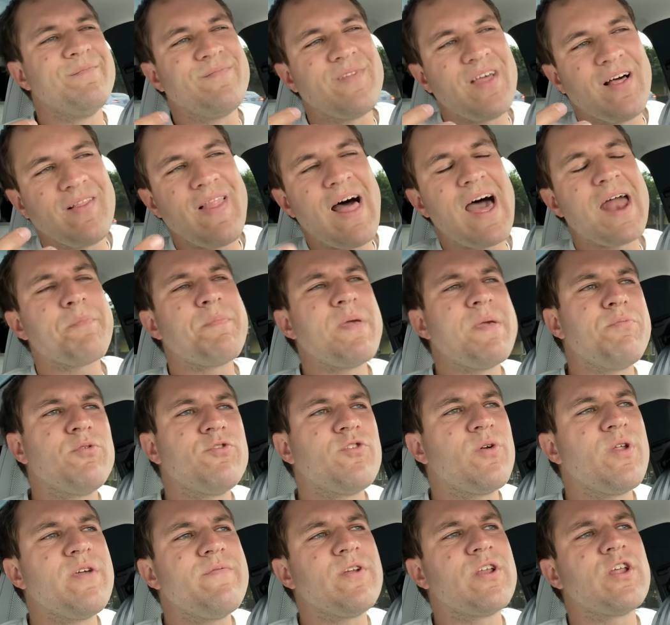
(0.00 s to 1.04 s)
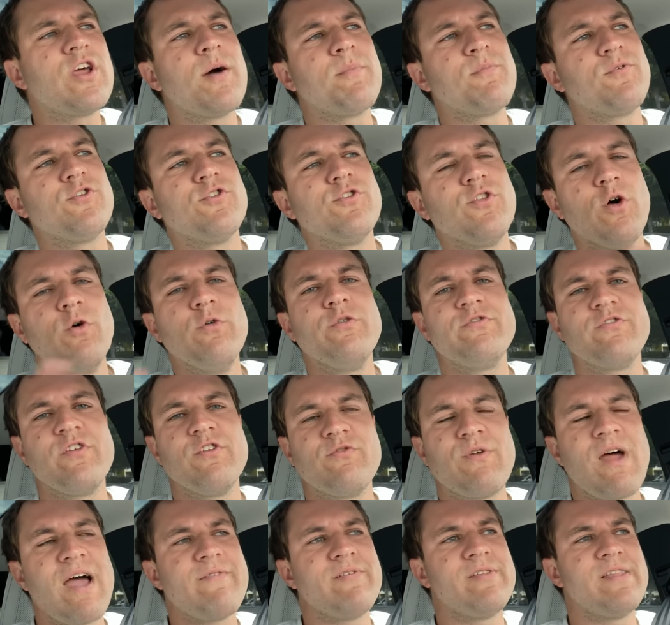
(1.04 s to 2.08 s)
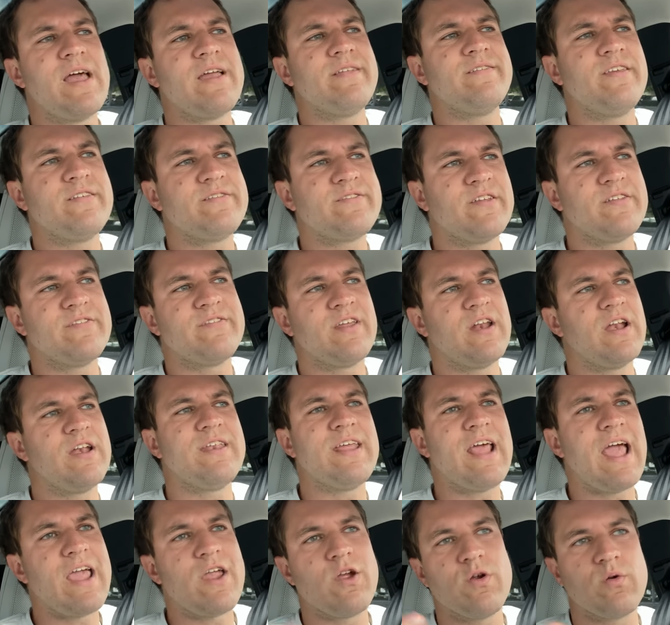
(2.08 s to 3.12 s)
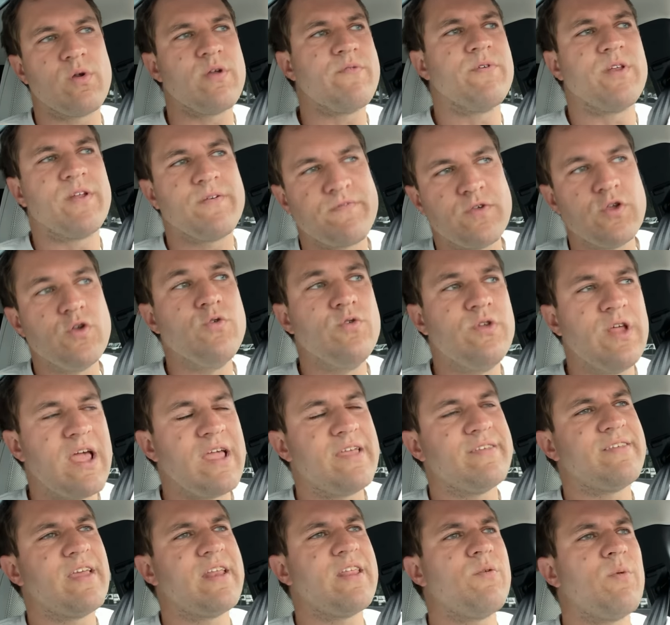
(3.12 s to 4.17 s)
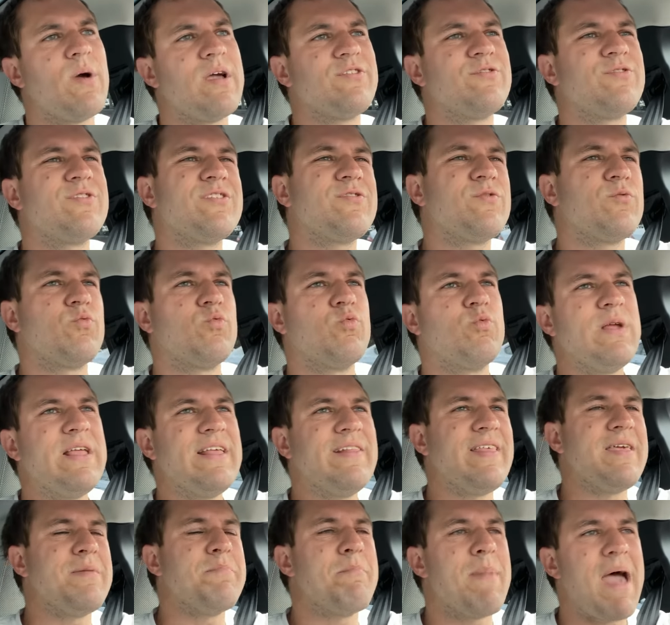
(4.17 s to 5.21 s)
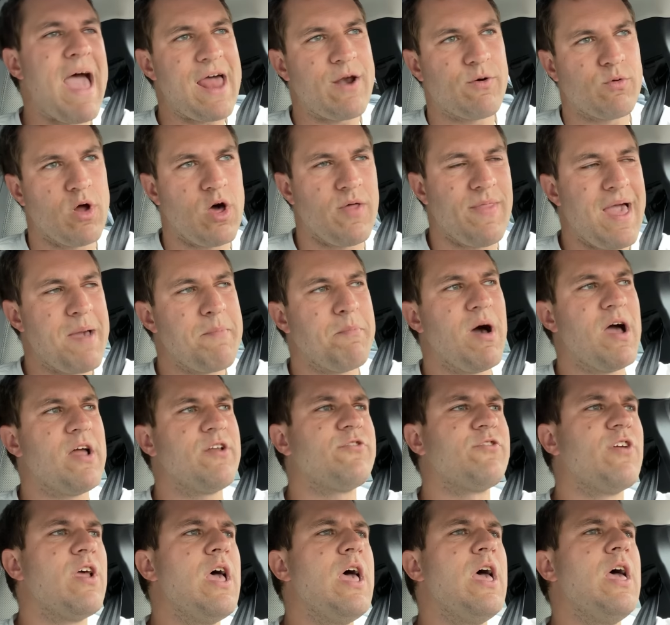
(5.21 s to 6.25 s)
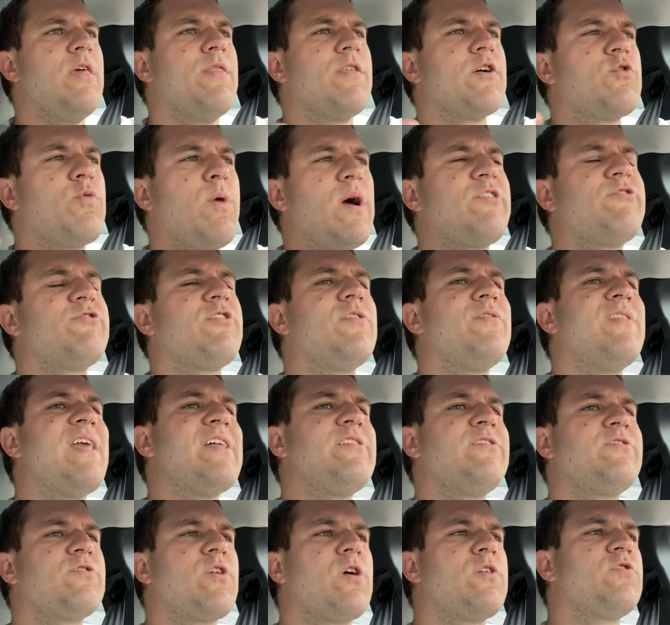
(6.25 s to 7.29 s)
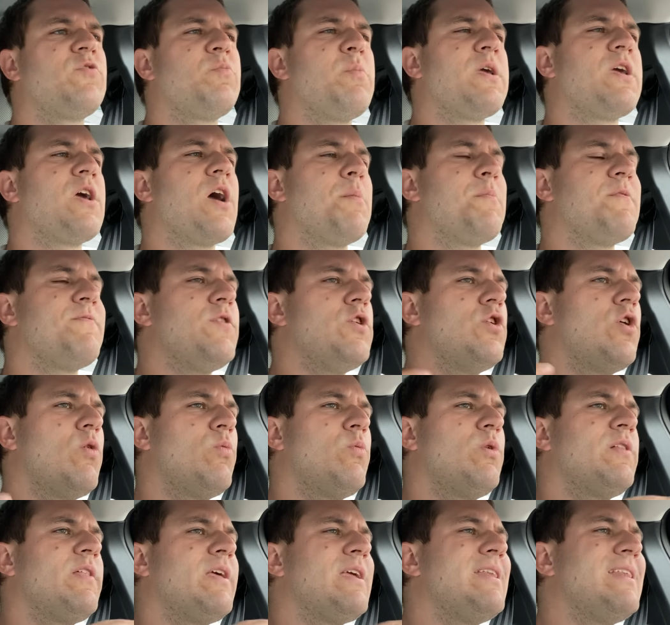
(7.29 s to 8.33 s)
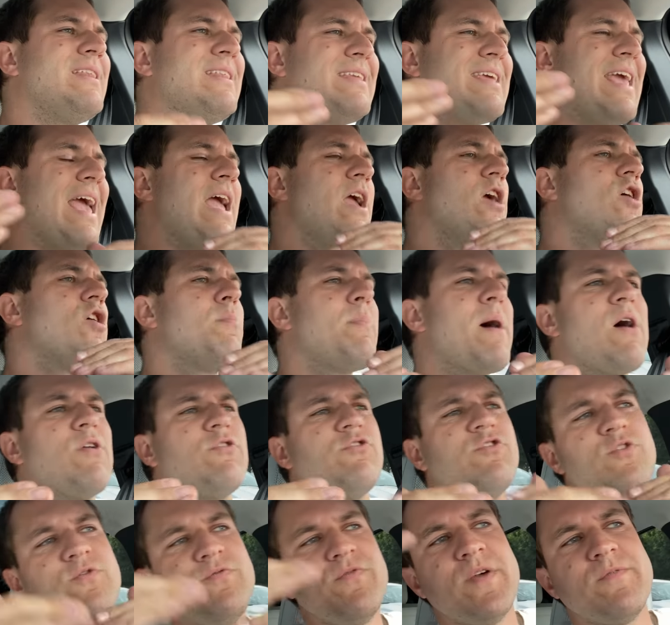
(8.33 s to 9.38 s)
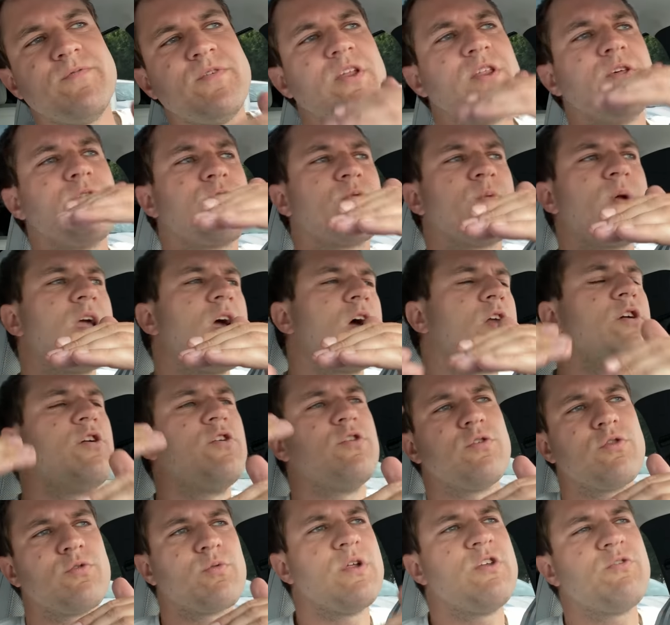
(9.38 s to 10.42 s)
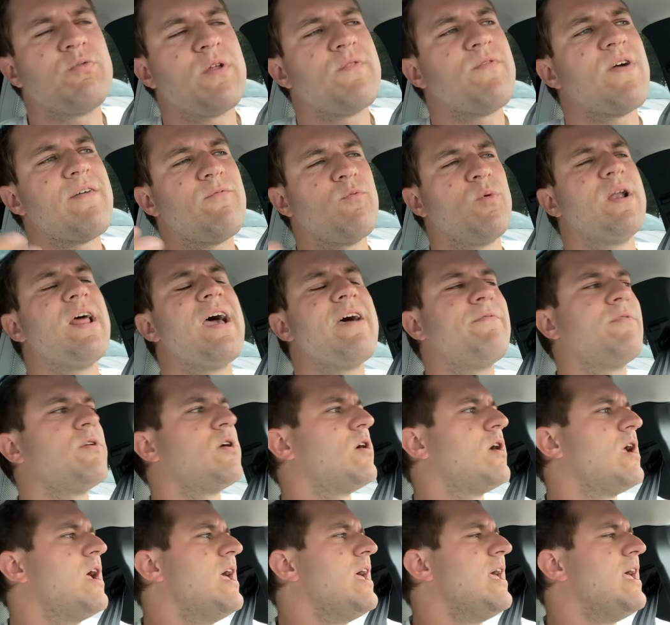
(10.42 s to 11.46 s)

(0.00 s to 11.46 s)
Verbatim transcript: a lot of people don't even come close to driving that distance in a day or even a few days anyway, so it doesn't really matter all that much. The question then starts to become if you don't really care about 250 to 300 or 325, whatever,